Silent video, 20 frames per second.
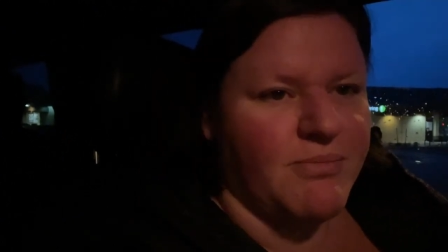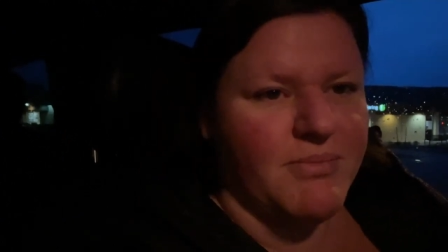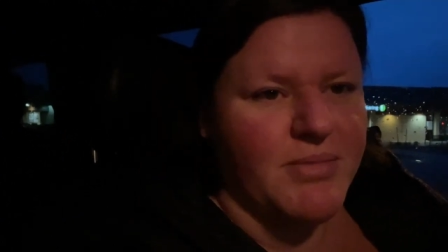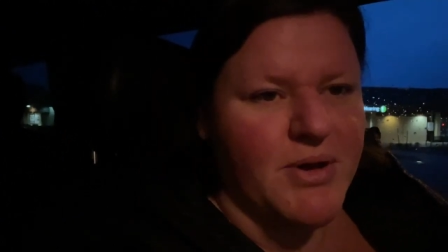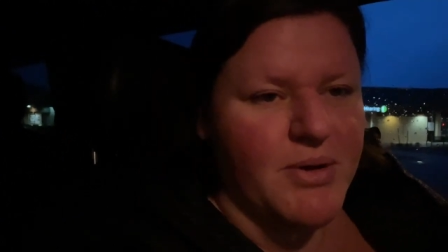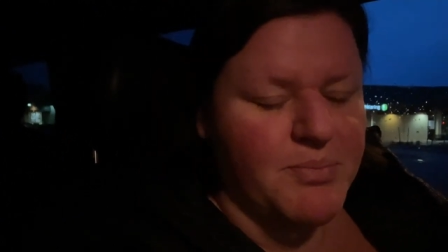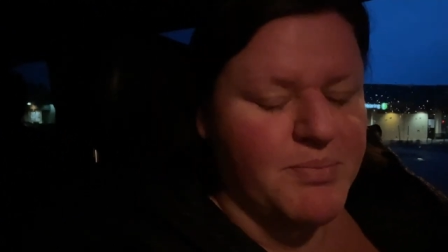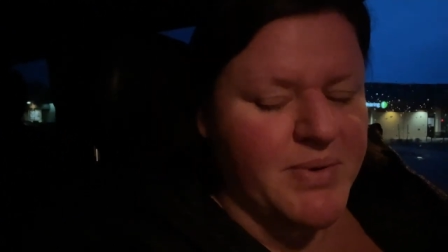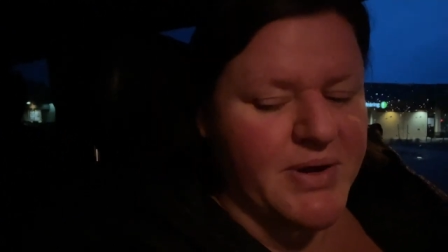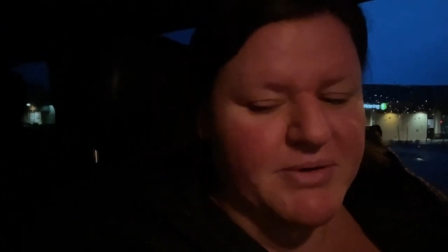
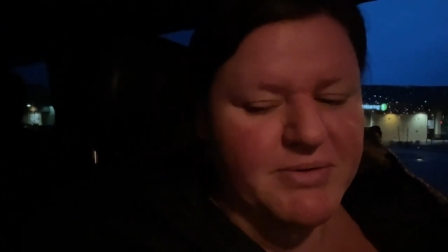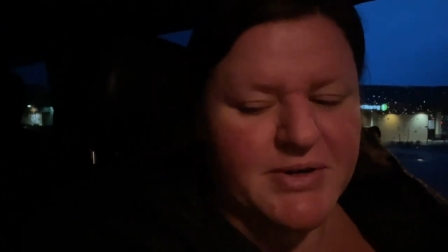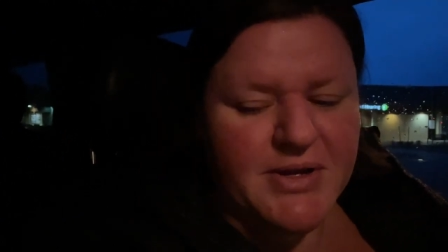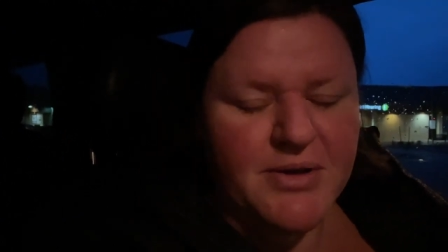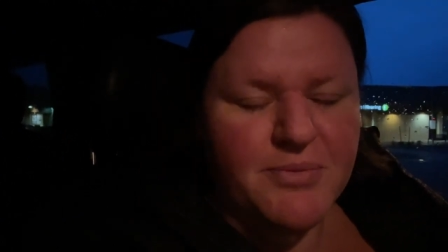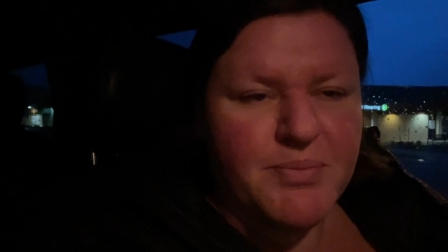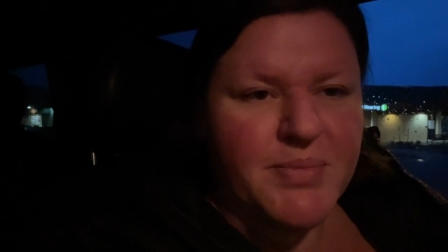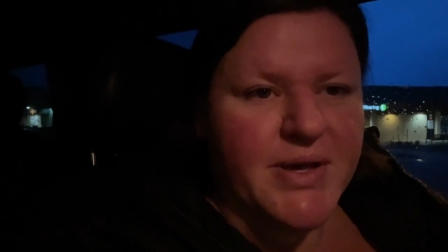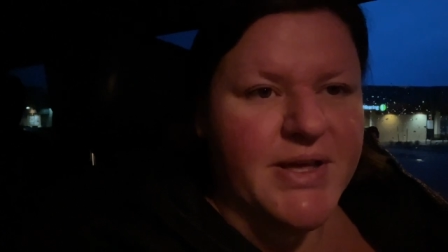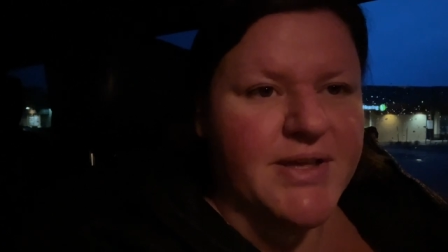about
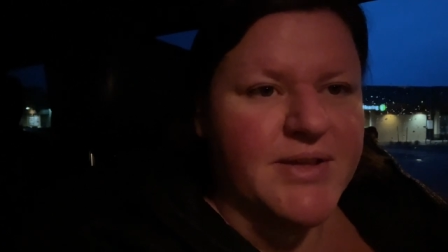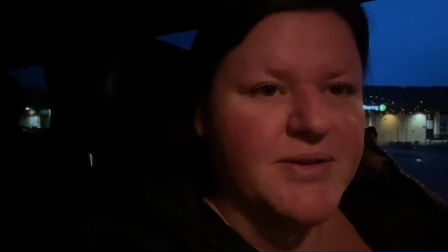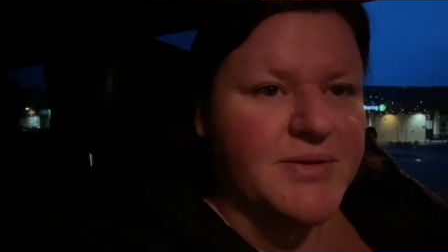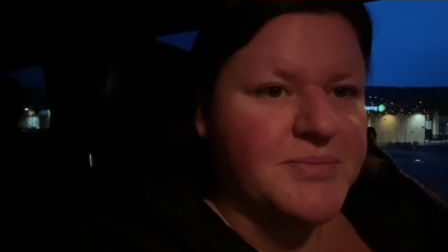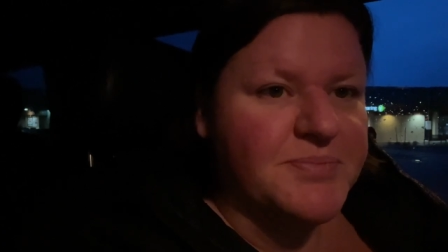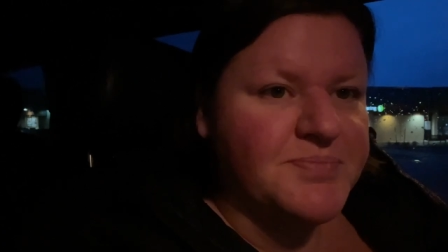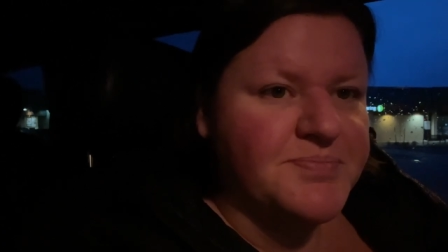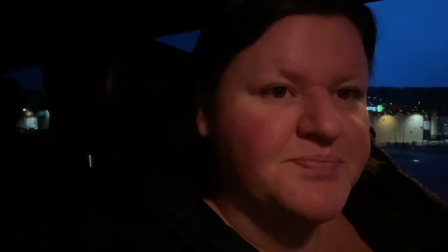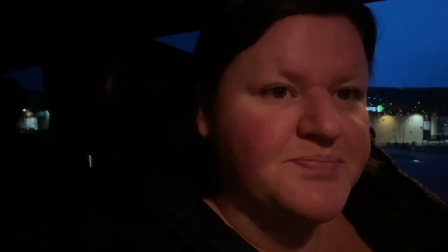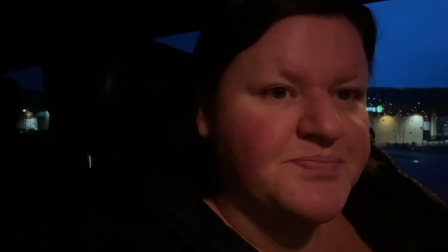it, but
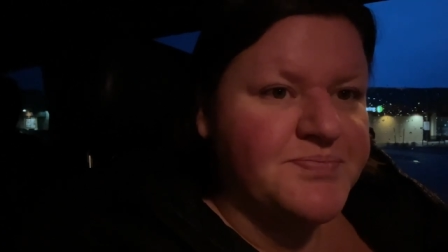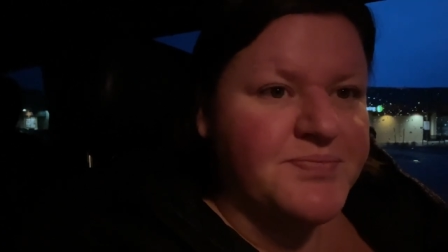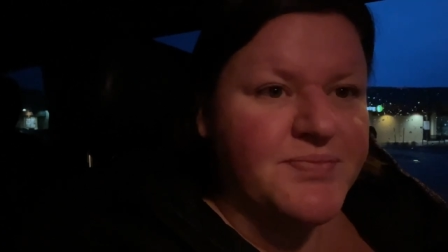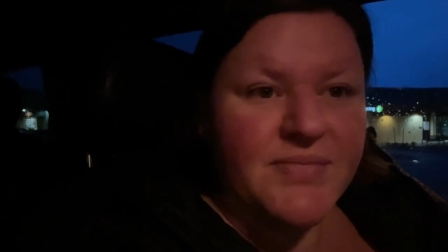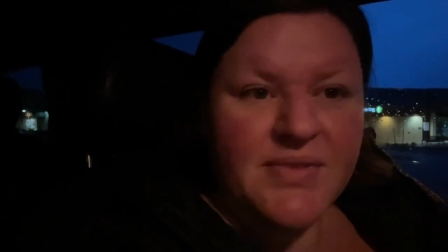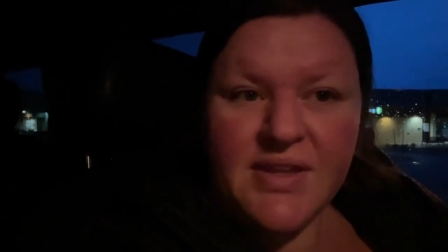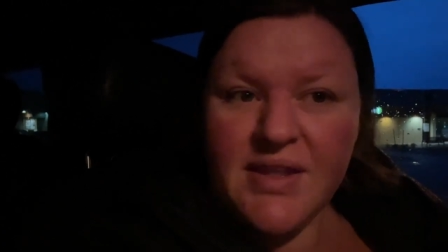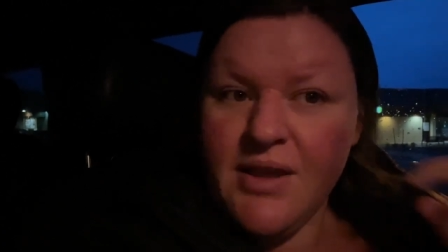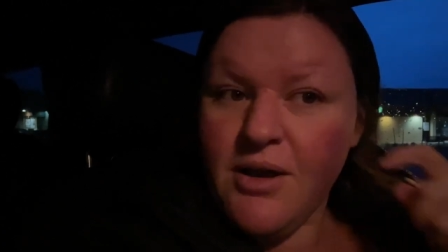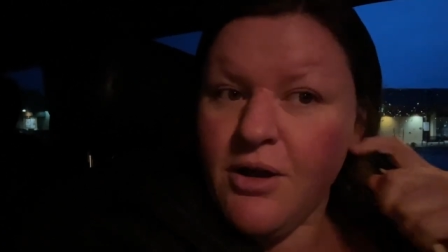
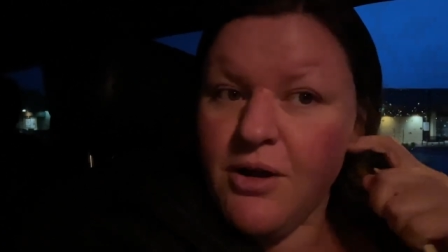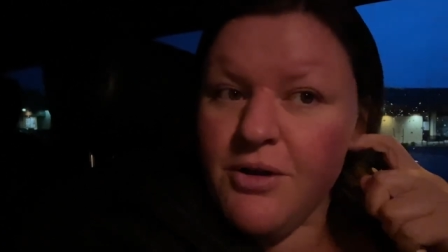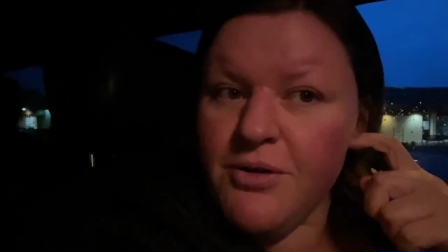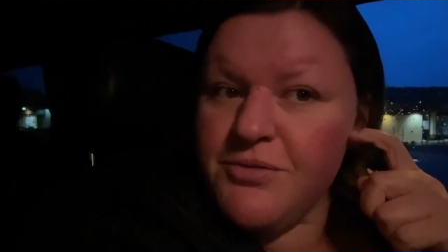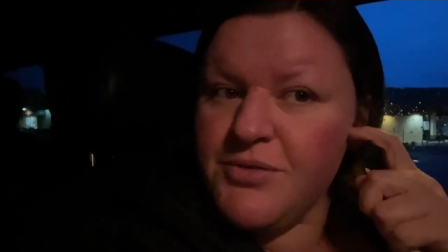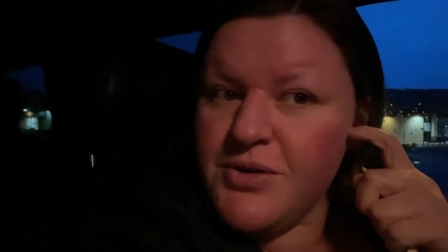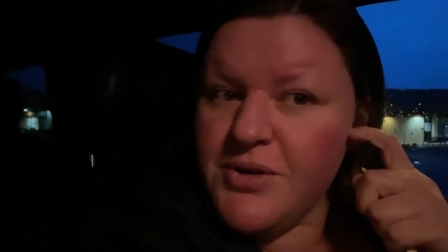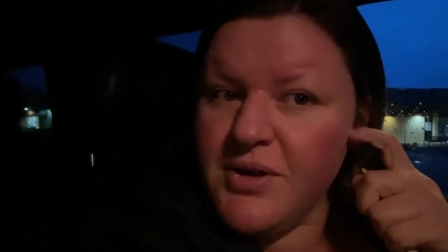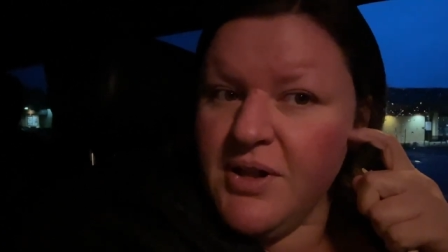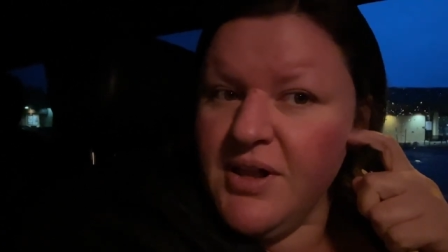
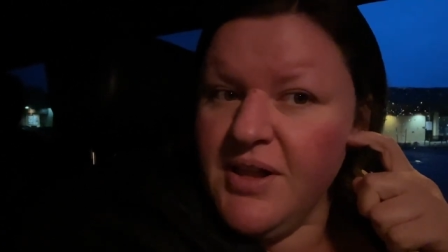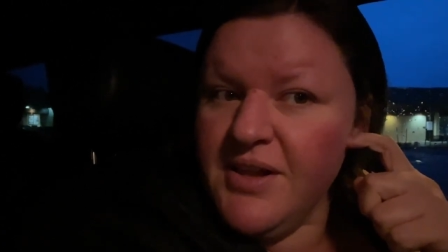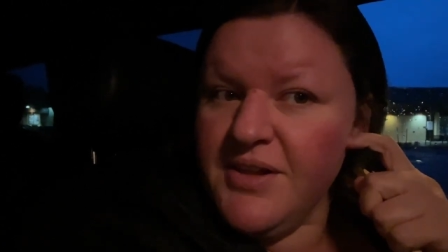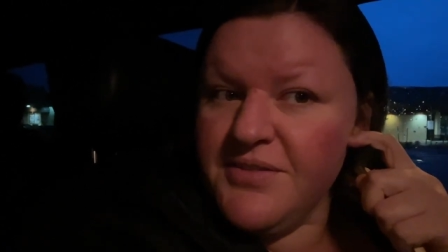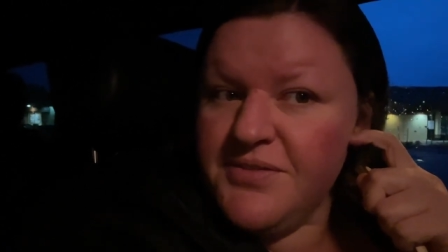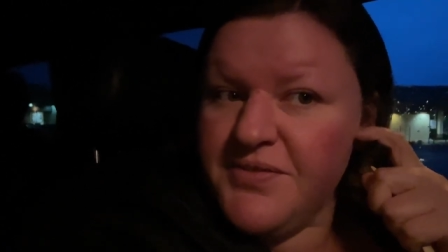overall